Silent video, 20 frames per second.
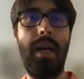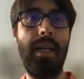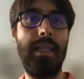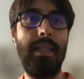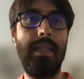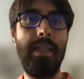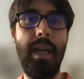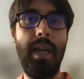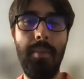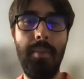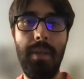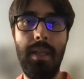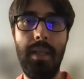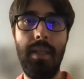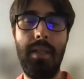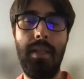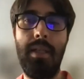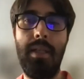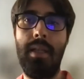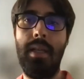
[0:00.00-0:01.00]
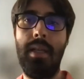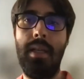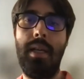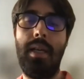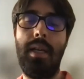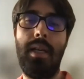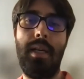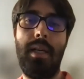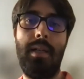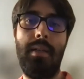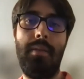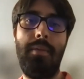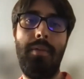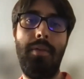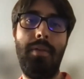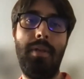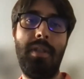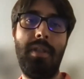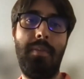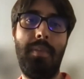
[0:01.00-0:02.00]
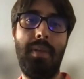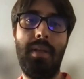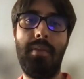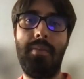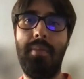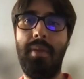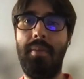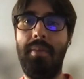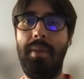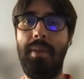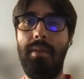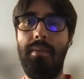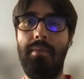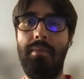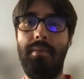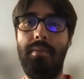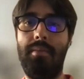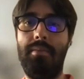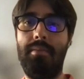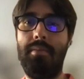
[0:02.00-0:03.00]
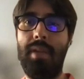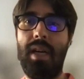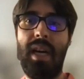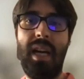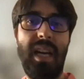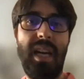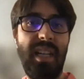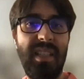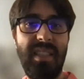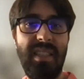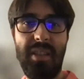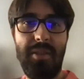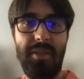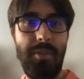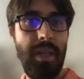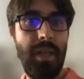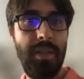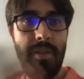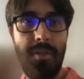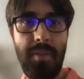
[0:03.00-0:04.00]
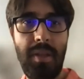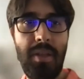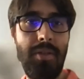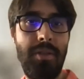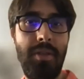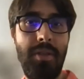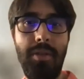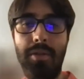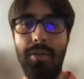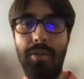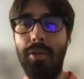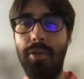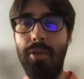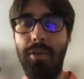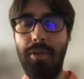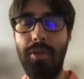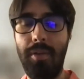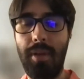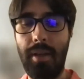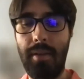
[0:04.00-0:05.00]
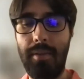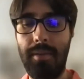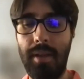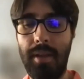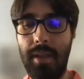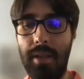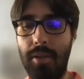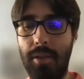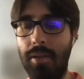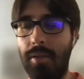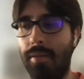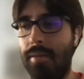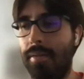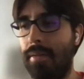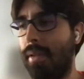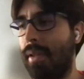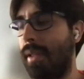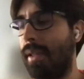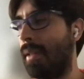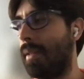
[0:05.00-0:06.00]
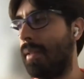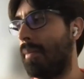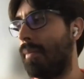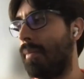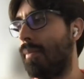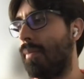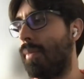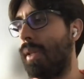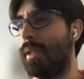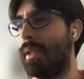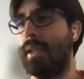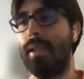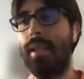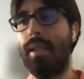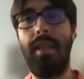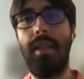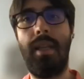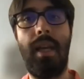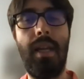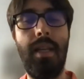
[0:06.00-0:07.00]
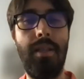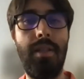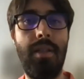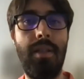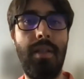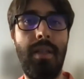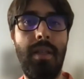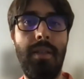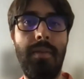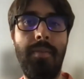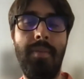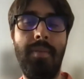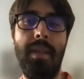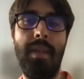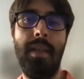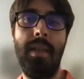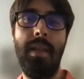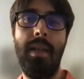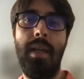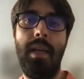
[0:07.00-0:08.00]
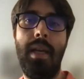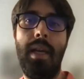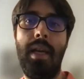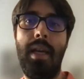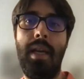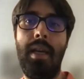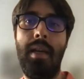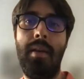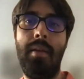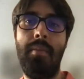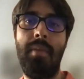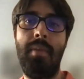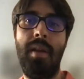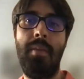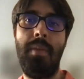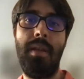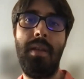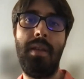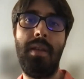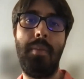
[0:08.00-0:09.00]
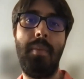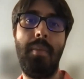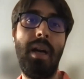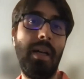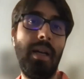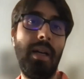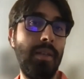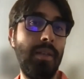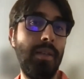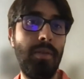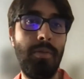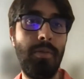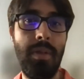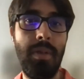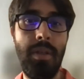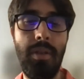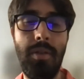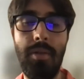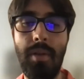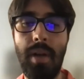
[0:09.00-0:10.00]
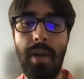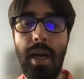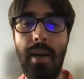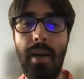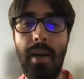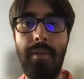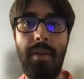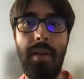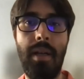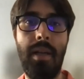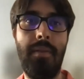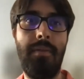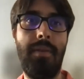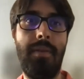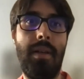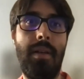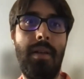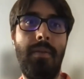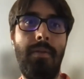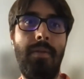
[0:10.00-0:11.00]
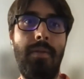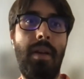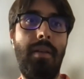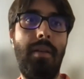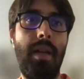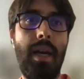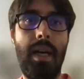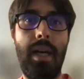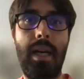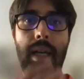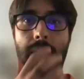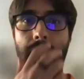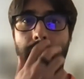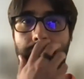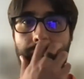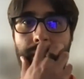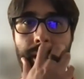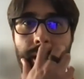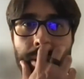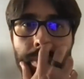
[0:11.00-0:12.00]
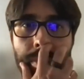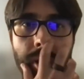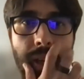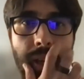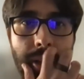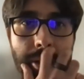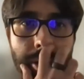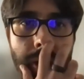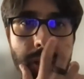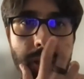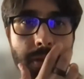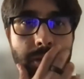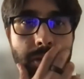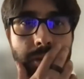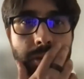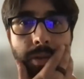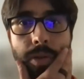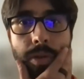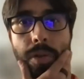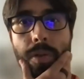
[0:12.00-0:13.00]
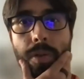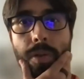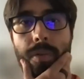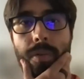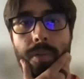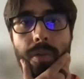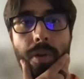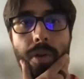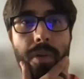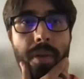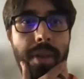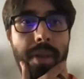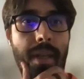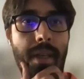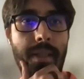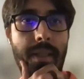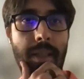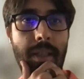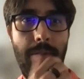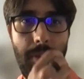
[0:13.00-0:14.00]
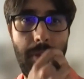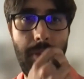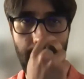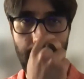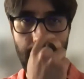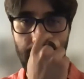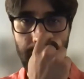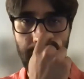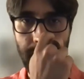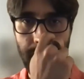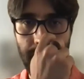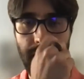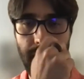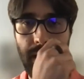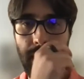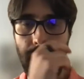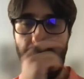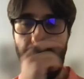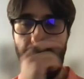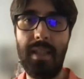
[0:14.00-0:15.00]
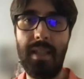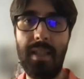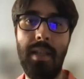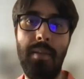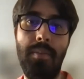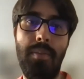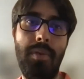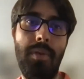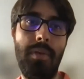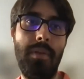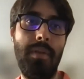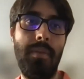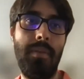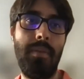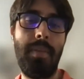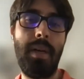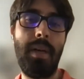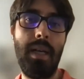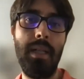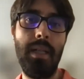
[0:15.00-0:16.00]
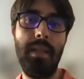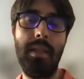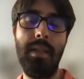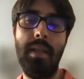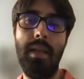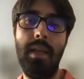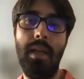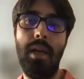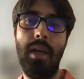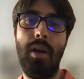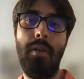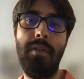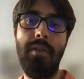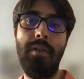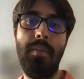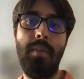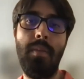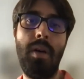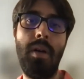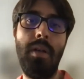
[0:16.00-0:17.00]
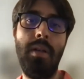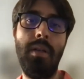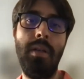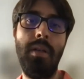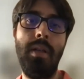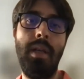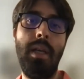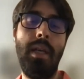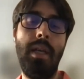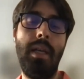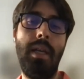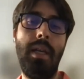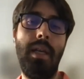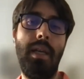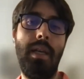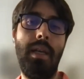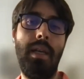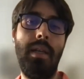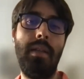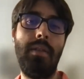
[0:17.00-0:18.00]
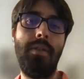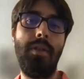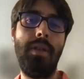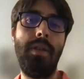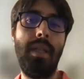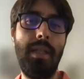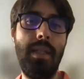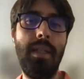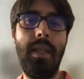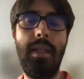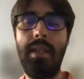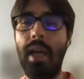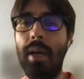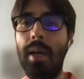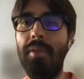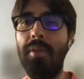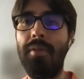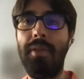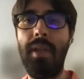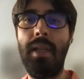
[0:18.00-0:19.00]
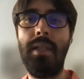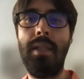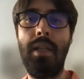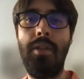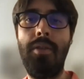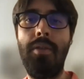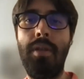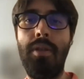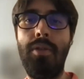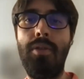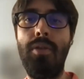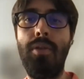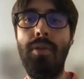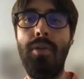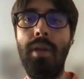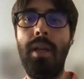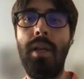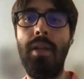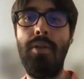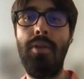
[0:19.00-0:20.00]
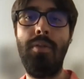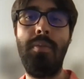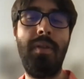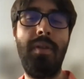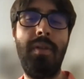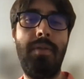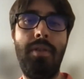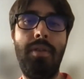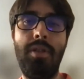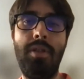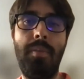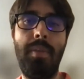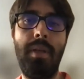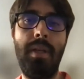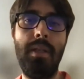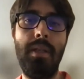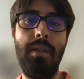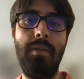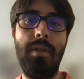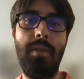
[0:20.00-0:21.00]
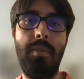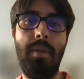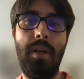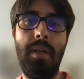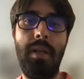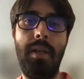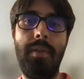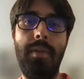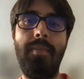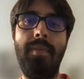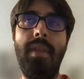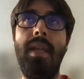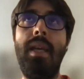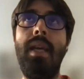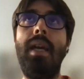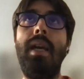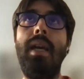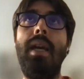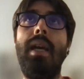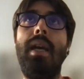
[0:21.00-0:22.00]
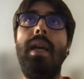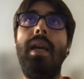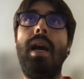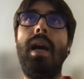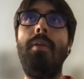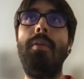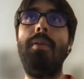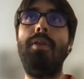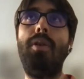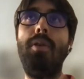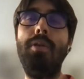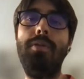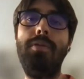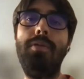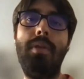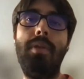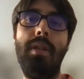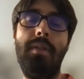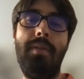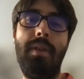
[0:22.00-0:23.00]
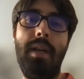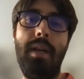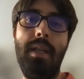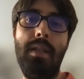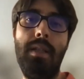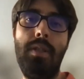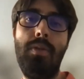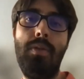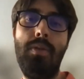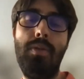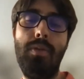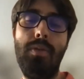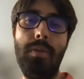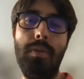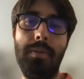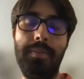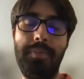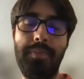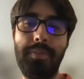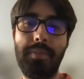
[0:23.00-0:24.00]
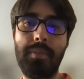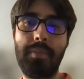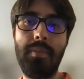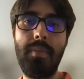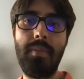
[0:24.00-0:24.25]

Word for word: quite established, and you expect maybe higher saturation because you all you have a lot of uh, presence in the internet. Uh, maybe the markets on where you have have a very high internet penetration, so you don't think saturation it's an important part of the model. Uh, so this is the type of thing that you need to look into before jumping into the modeling. Uh, I would also advise to